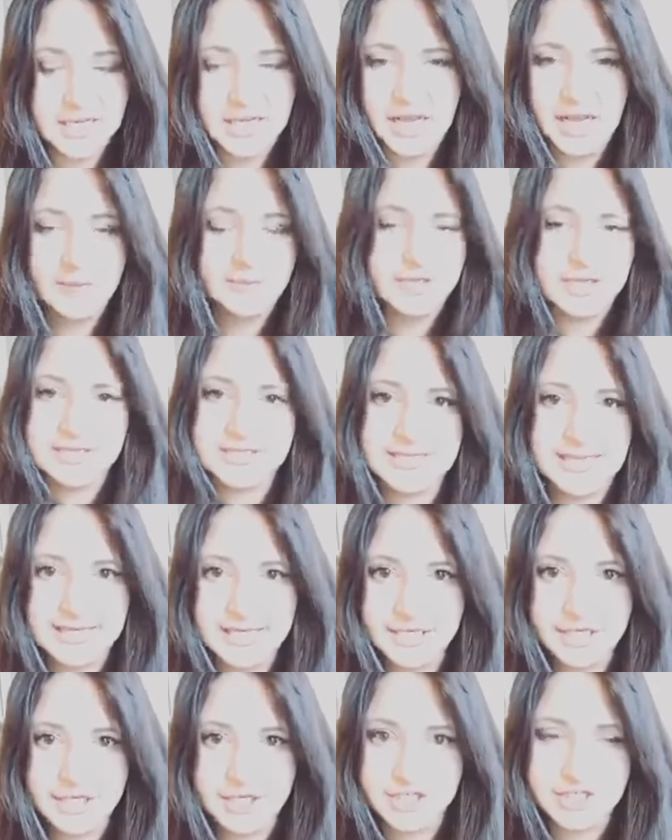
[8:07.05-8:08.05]
I'm not
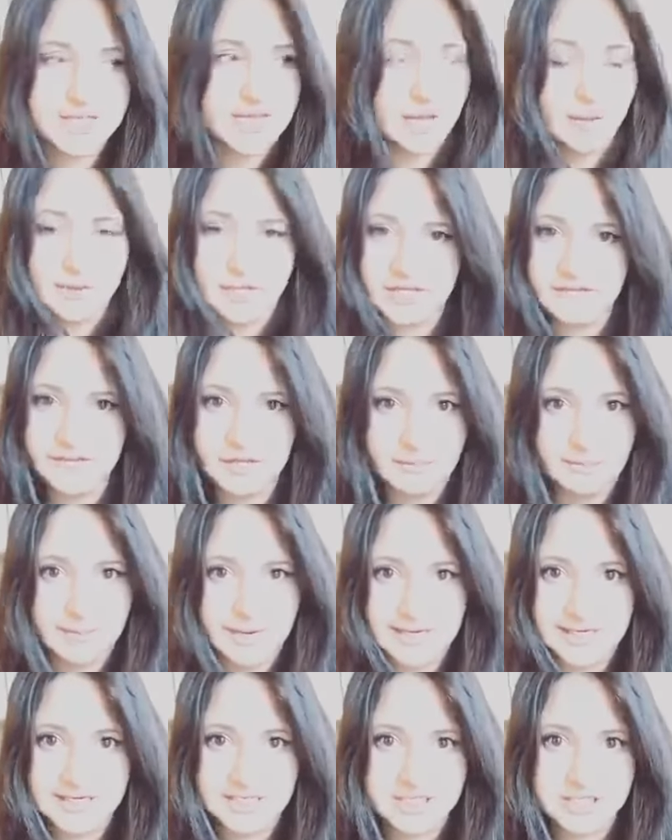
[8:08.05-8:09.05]
telling you to go and give your
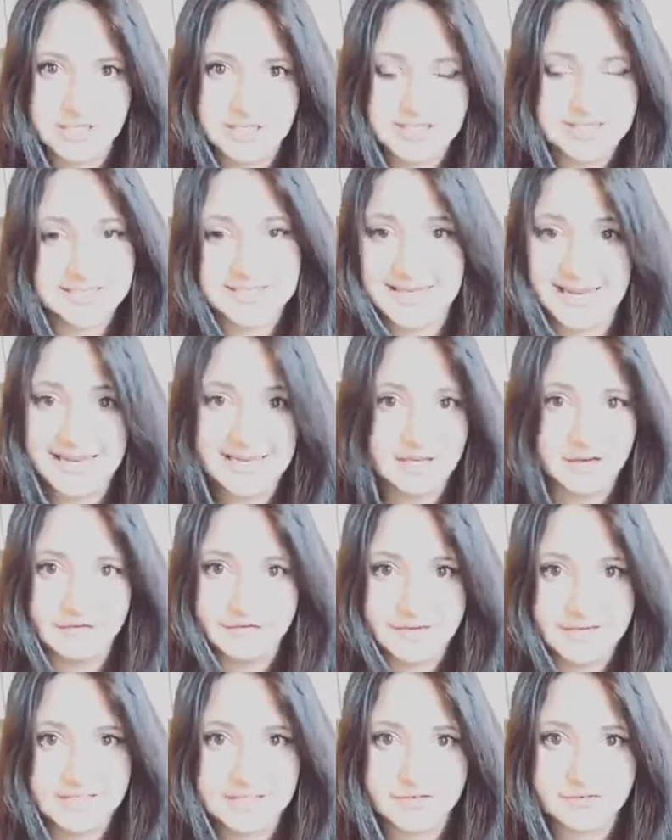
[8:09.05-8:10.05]
money to the state
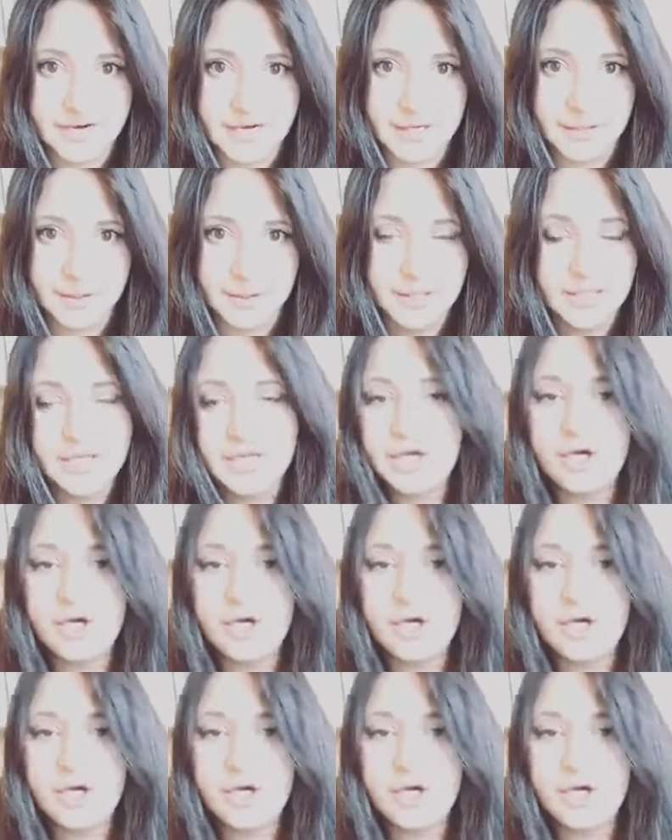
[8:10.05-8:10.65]
of Israel,